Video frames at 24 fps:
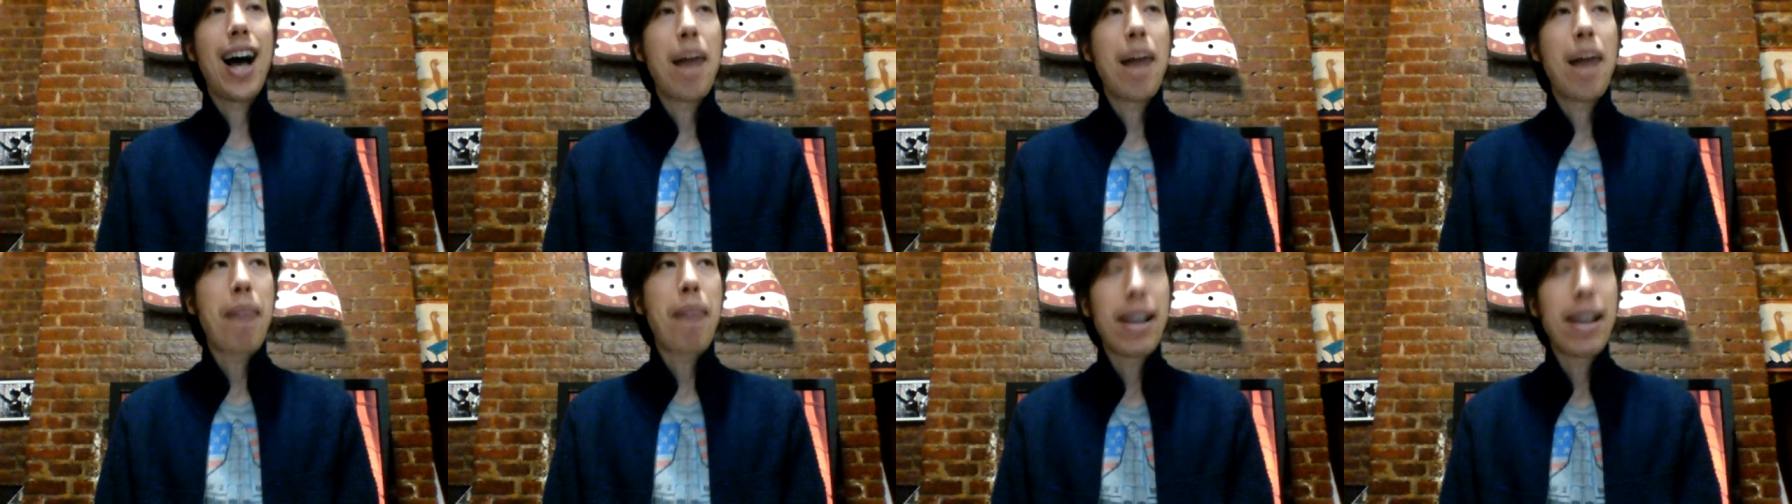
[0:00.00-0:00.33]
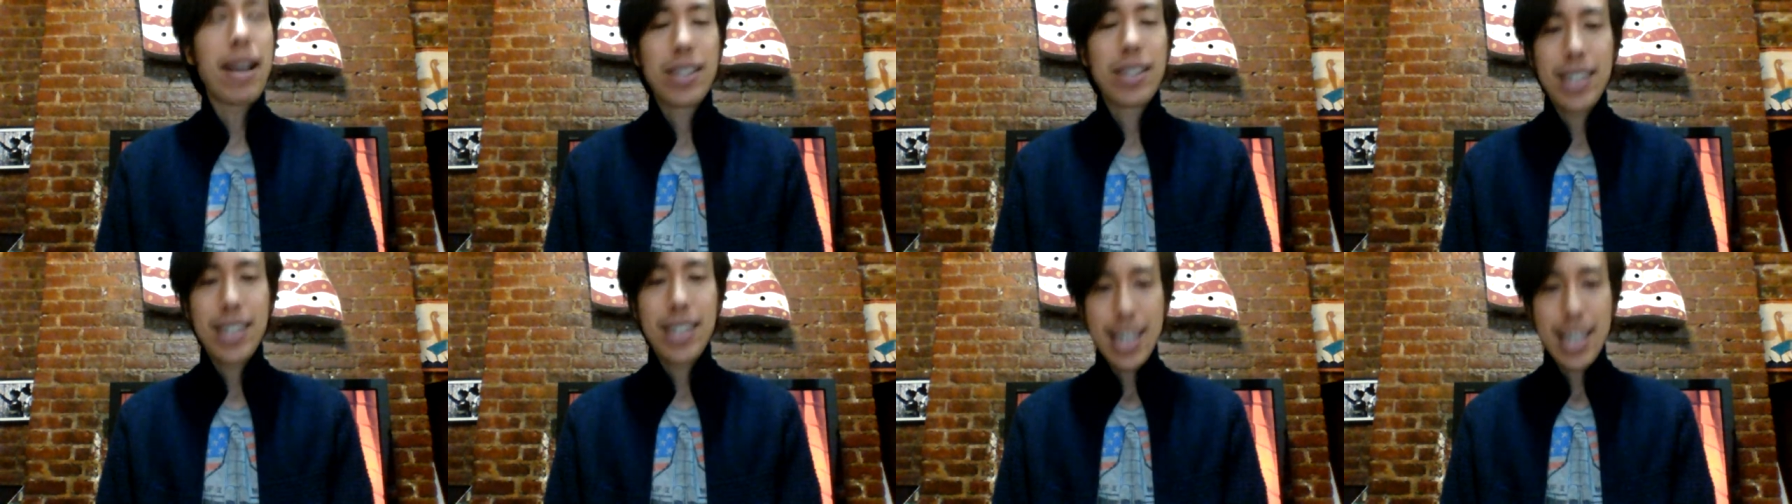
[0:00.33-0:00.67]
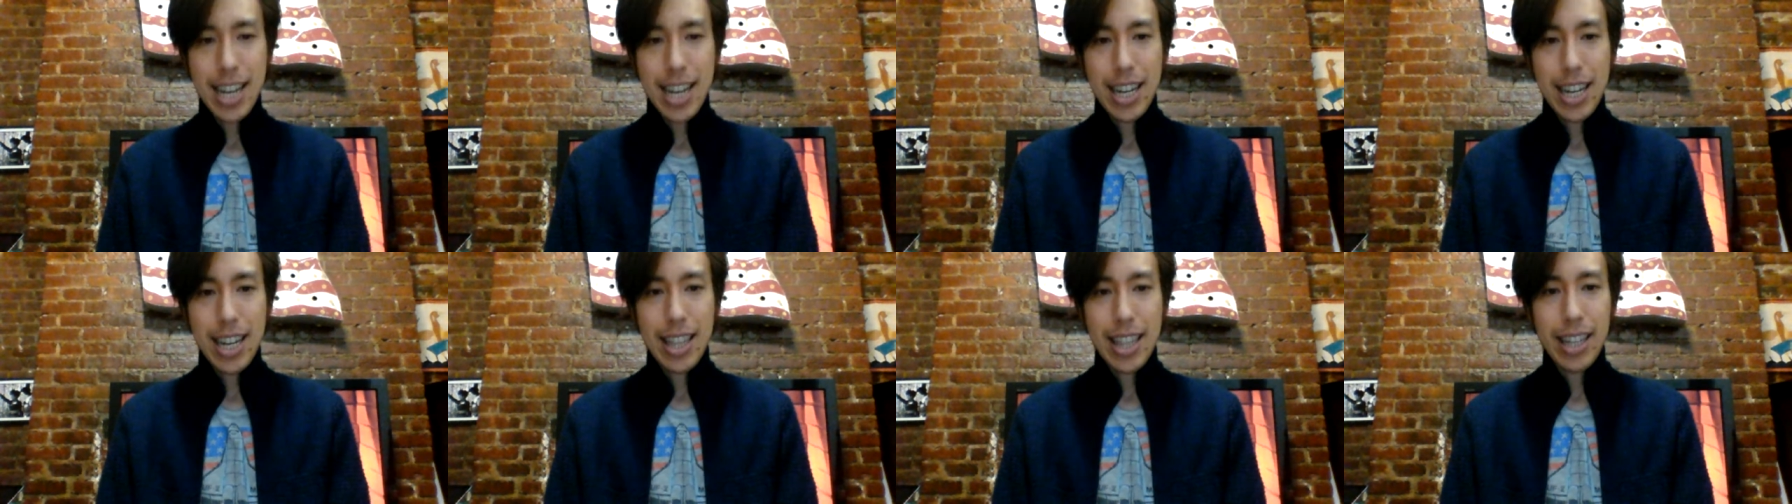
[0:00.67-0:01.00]
am I
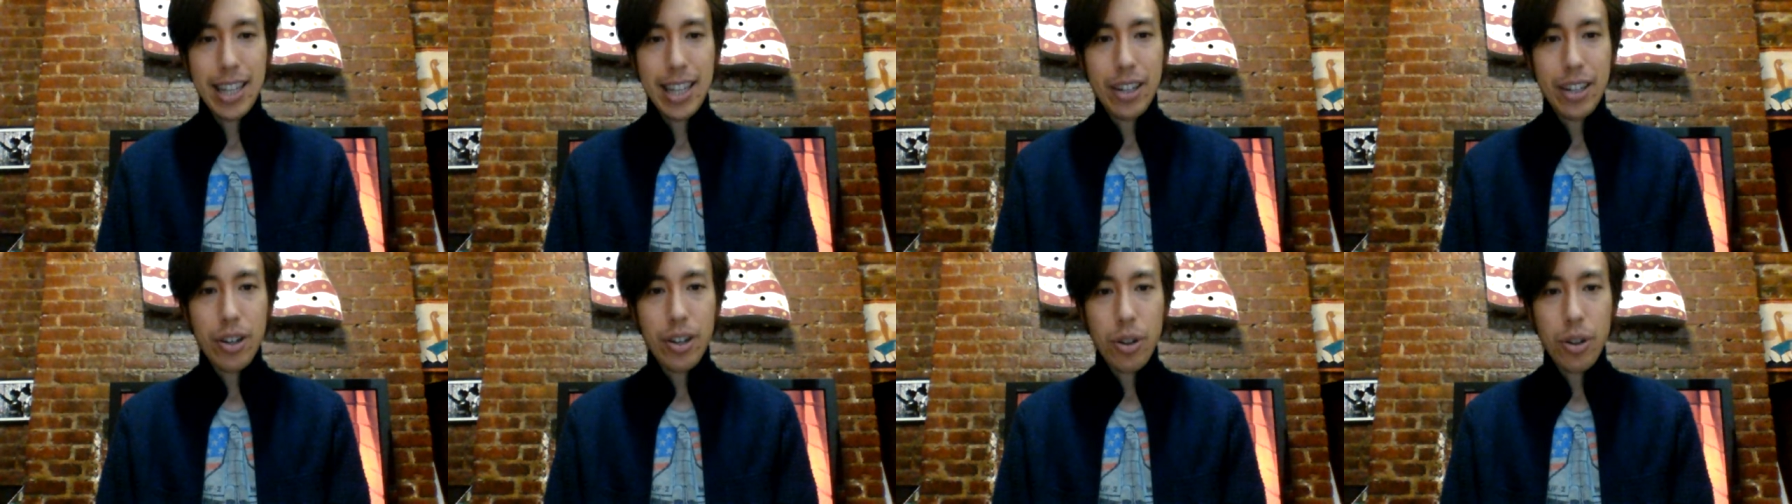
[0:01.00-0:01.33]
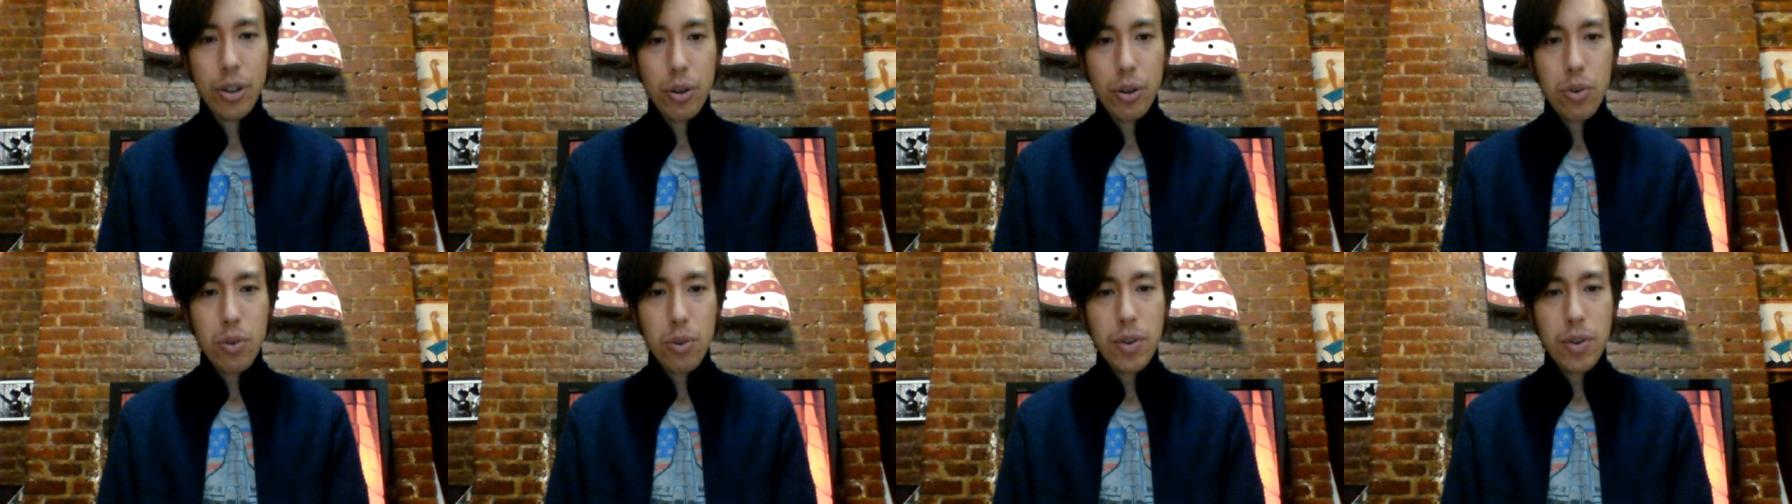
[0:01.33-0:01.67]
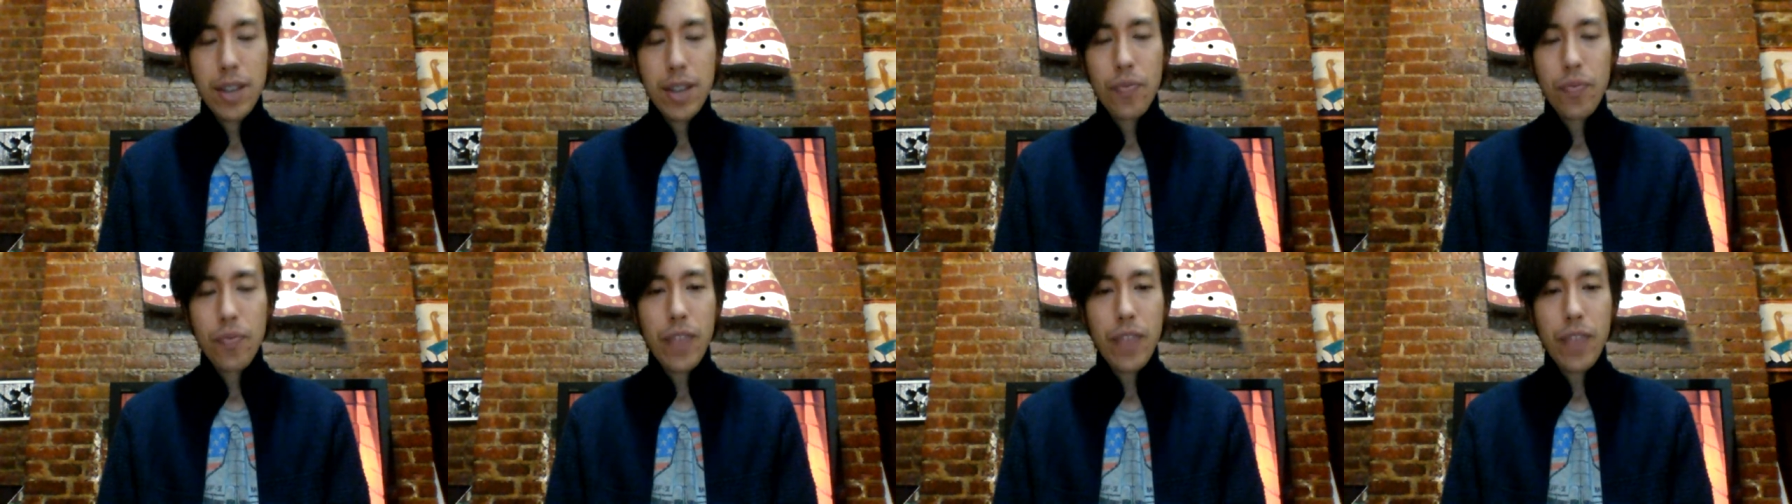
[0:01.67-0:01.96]
seeing anything new?